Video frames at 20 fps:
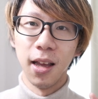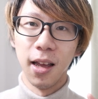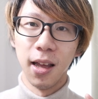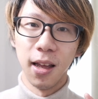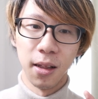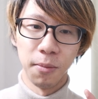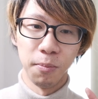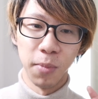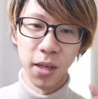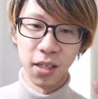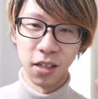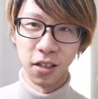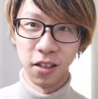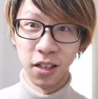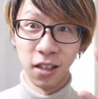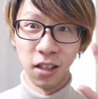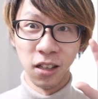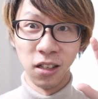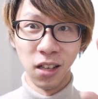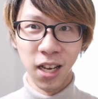and
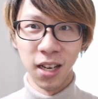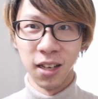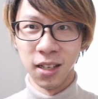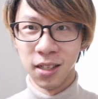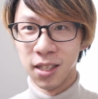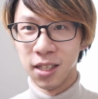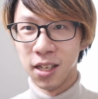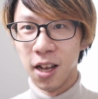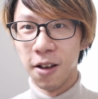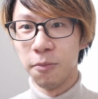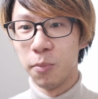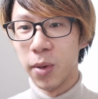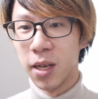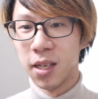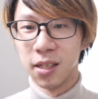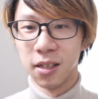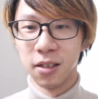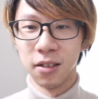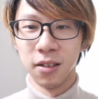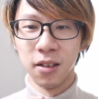basically the light itself
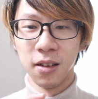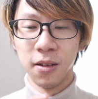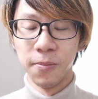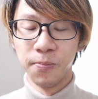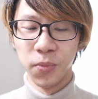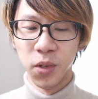basically